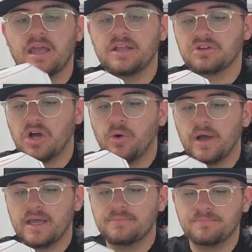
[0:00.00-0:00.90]
In
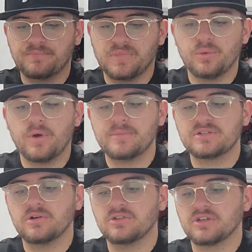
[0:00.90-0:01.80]
co-ed, women's
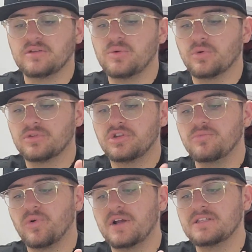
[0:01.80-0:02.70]
goals are going to be worth 2
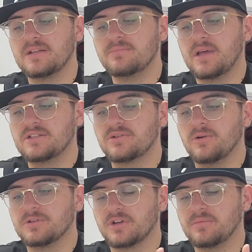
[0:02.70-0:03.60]
points and men's
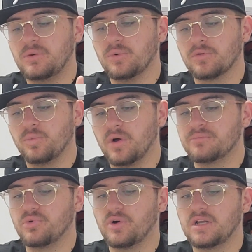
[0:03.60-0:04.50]
goals are going to be worth
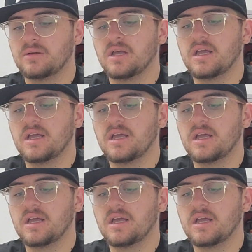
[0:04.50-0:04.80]
1 point.